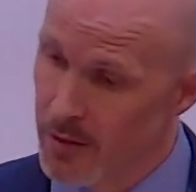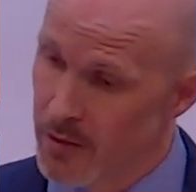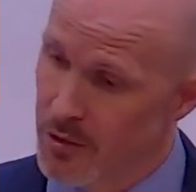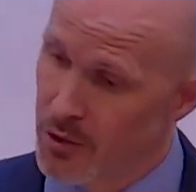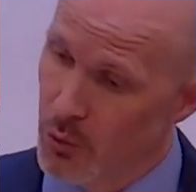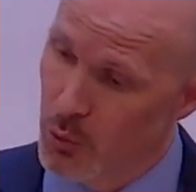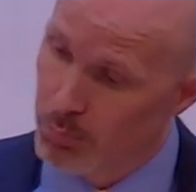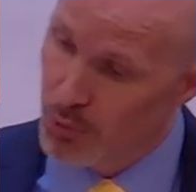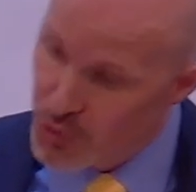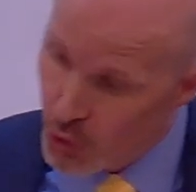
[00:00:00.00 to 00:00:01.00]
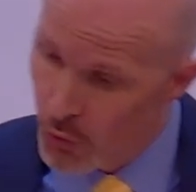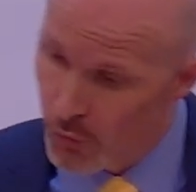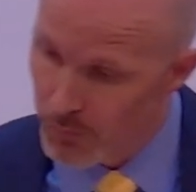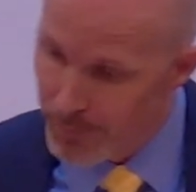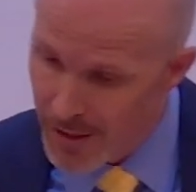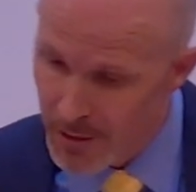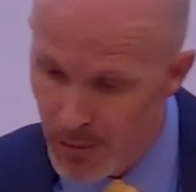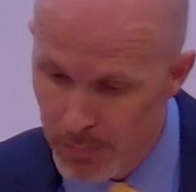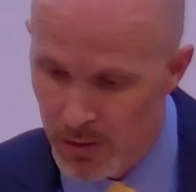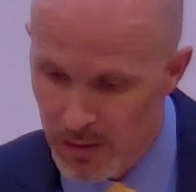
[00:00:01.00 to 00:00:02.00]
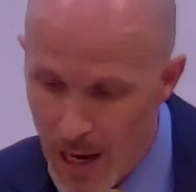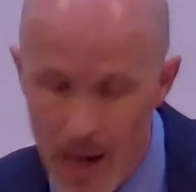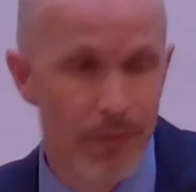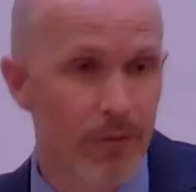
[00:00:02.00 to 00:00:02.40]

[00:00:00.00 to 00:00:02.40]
to preserve many people alive.